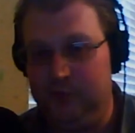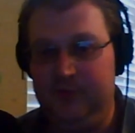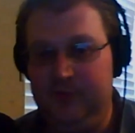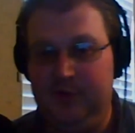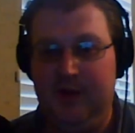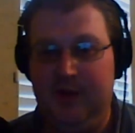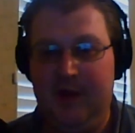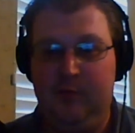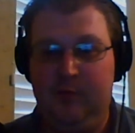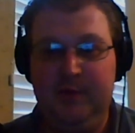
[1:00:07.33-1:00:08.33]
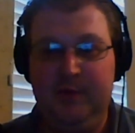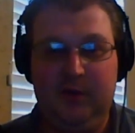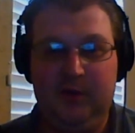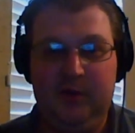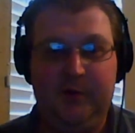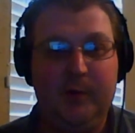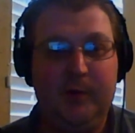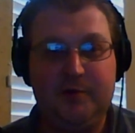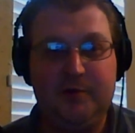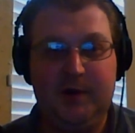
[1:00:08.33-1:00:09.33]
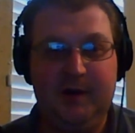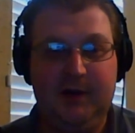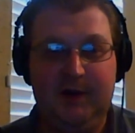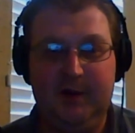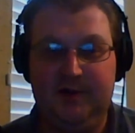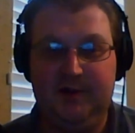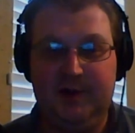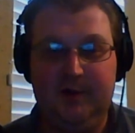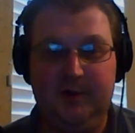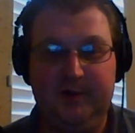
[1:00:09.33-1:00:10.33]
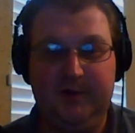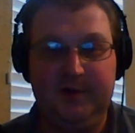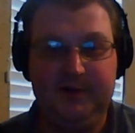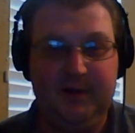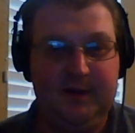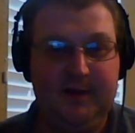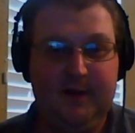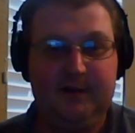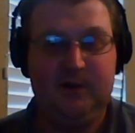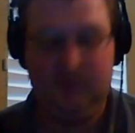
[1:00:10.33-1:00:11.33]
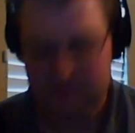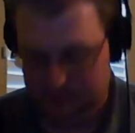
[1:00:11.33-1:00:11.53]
a lot will be learned through the training camp cycles and things like that. So